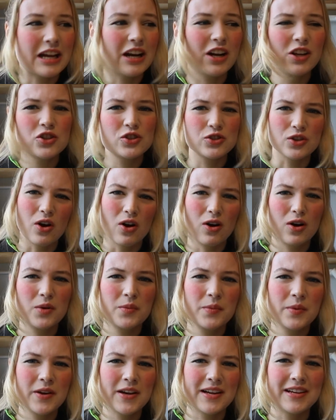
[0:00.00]
get a
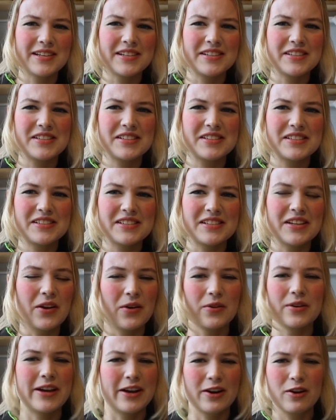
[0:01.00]
job, and, you
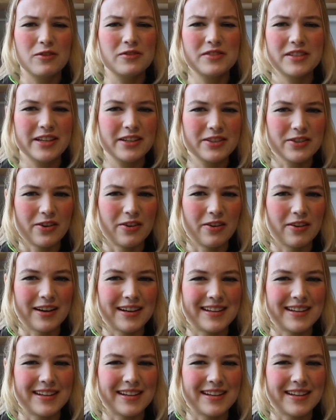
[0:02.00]
know, get off TikTok.